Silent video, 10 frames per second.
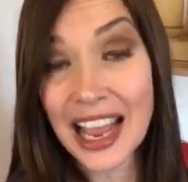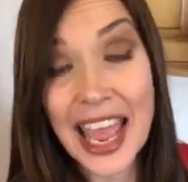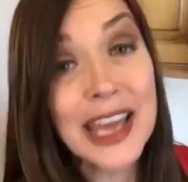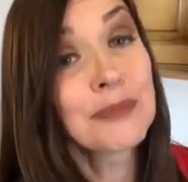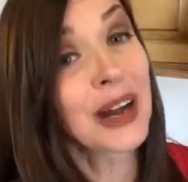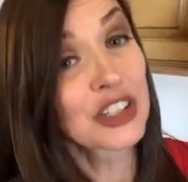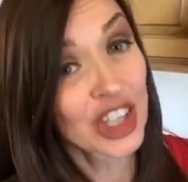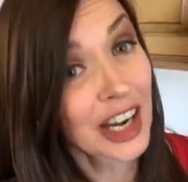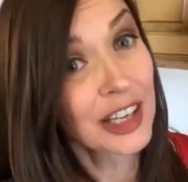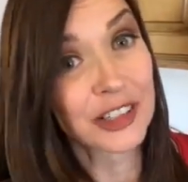And my
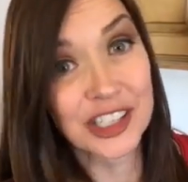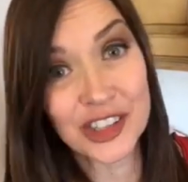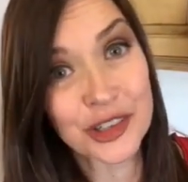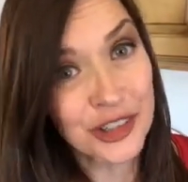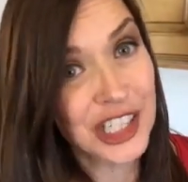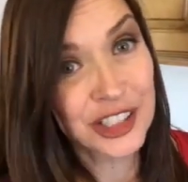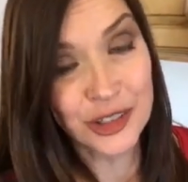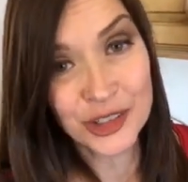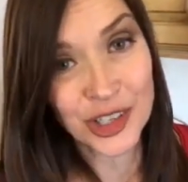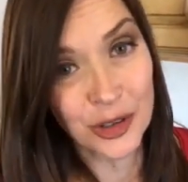child is 13
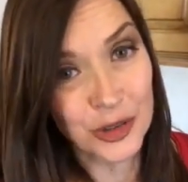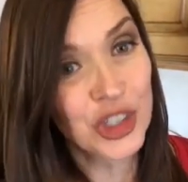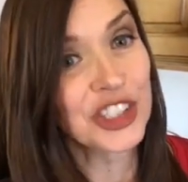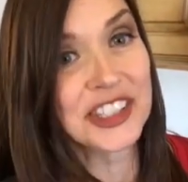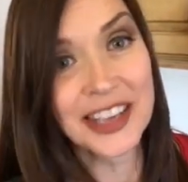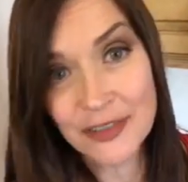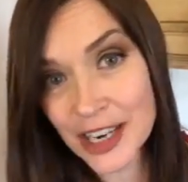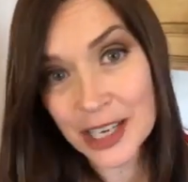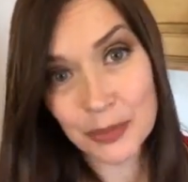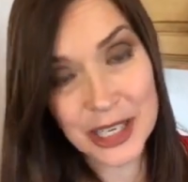years old. She's
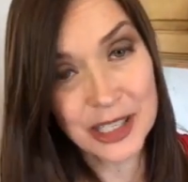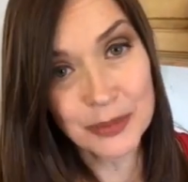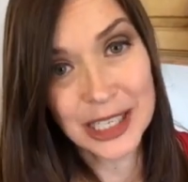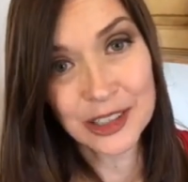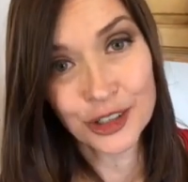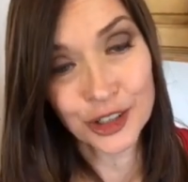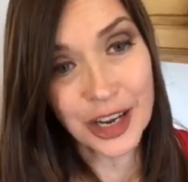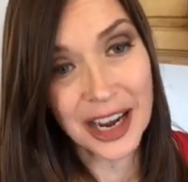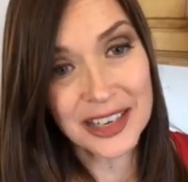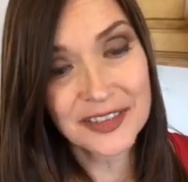never had a piece of meat in her
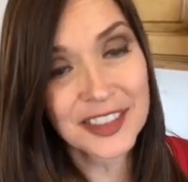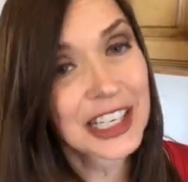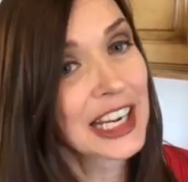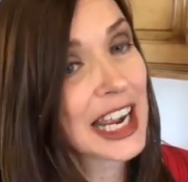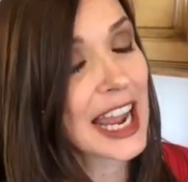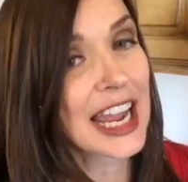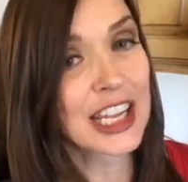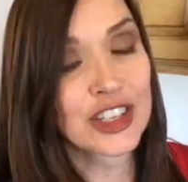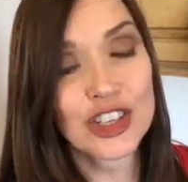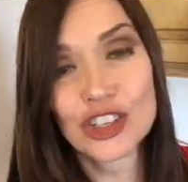life.
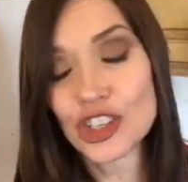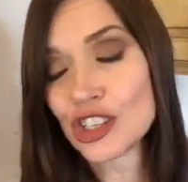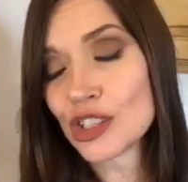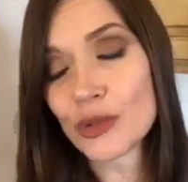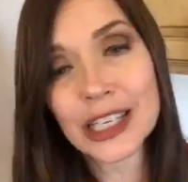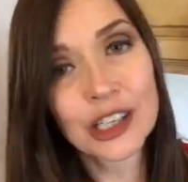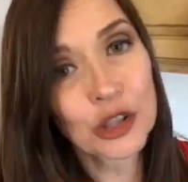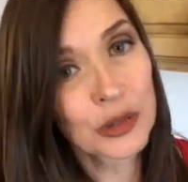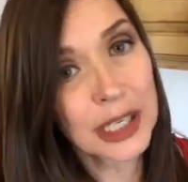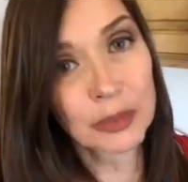And she's doing
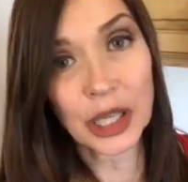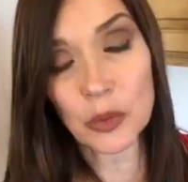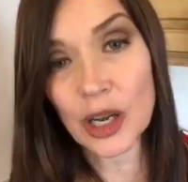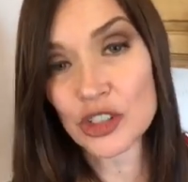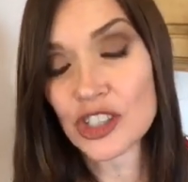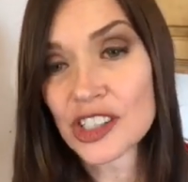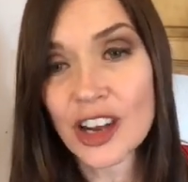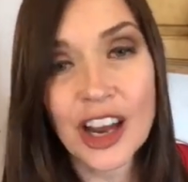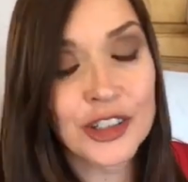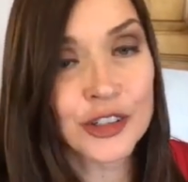incredibly well. She's
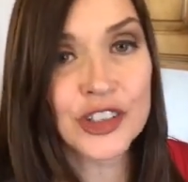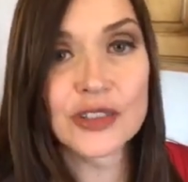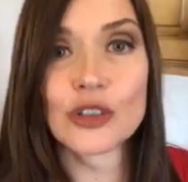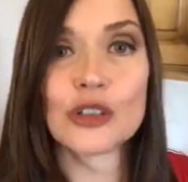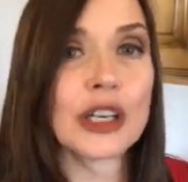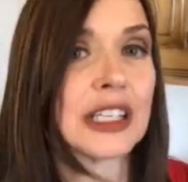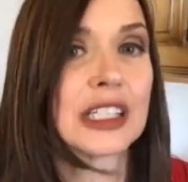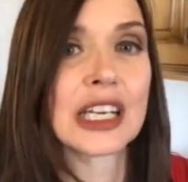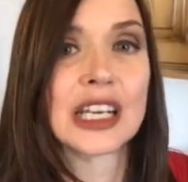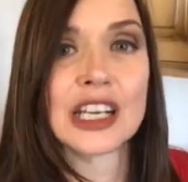an honors
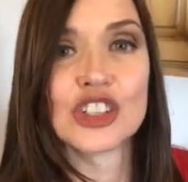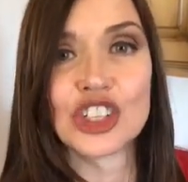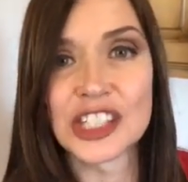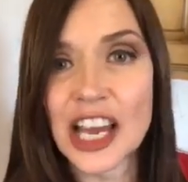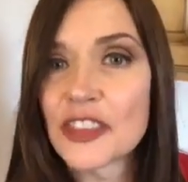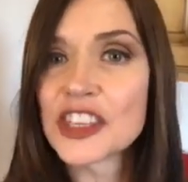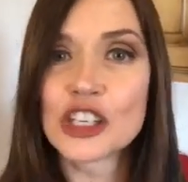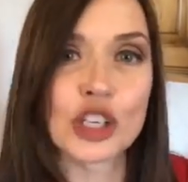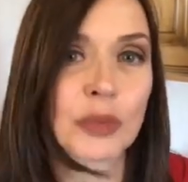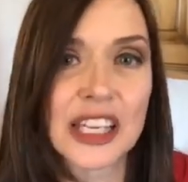student. She's
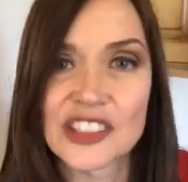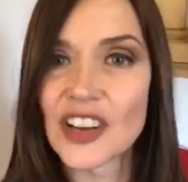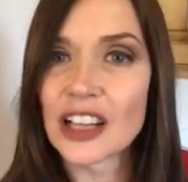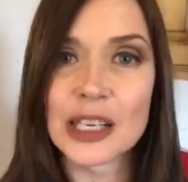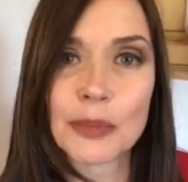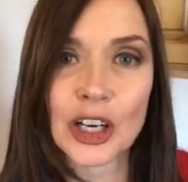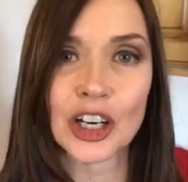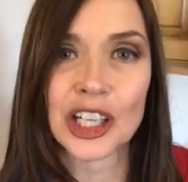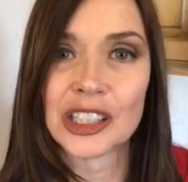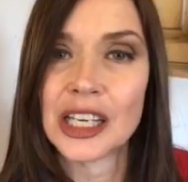healthy. She plays
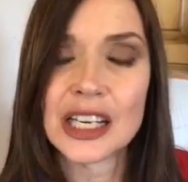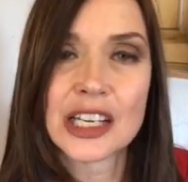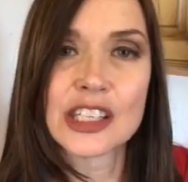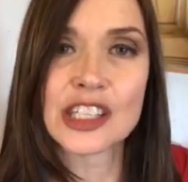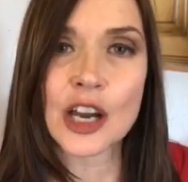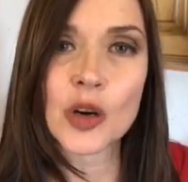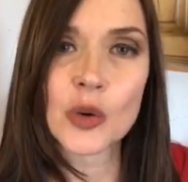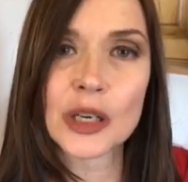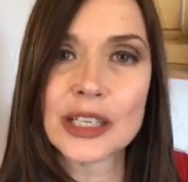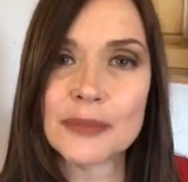volleyball.
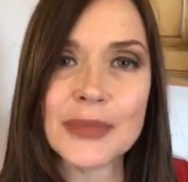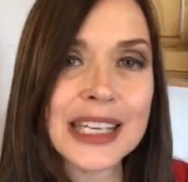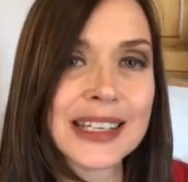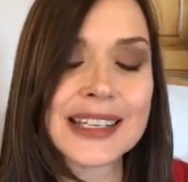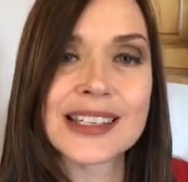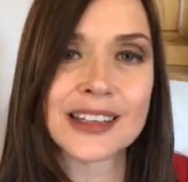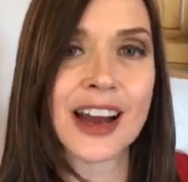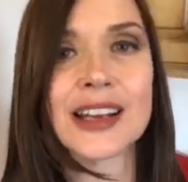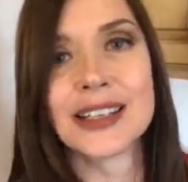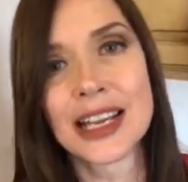So meat is
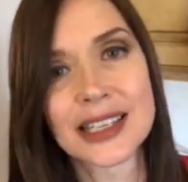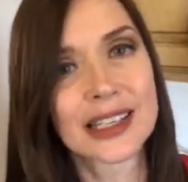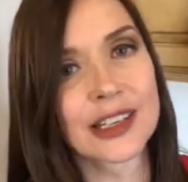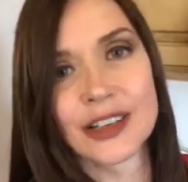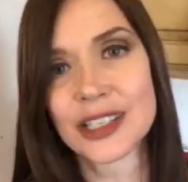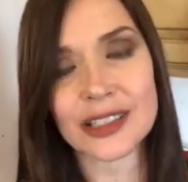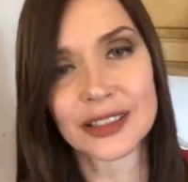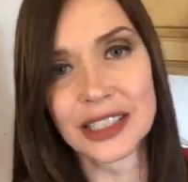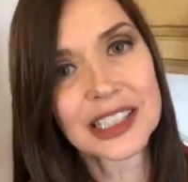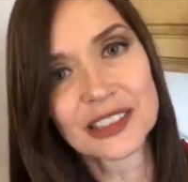not necessary to
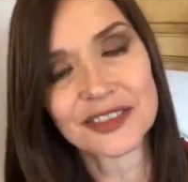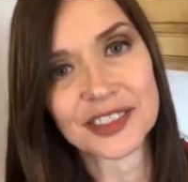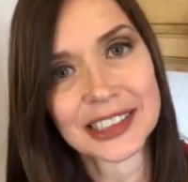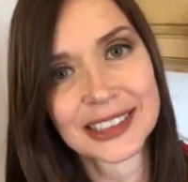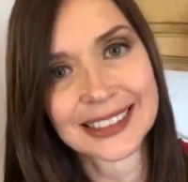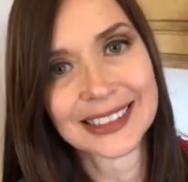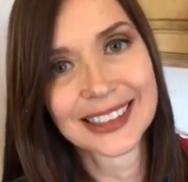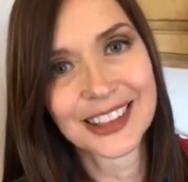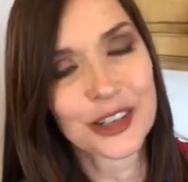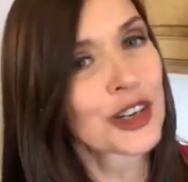live.
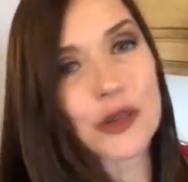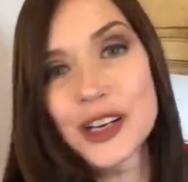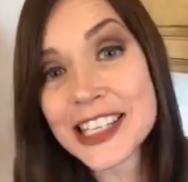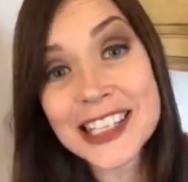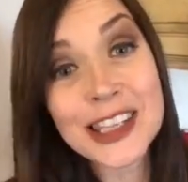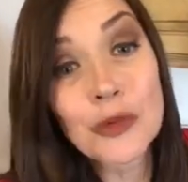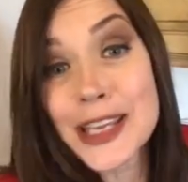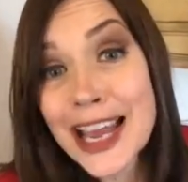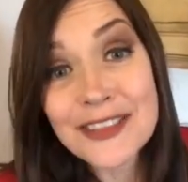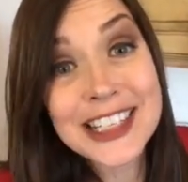There's no reason that
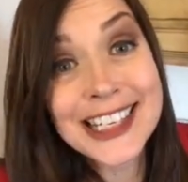we have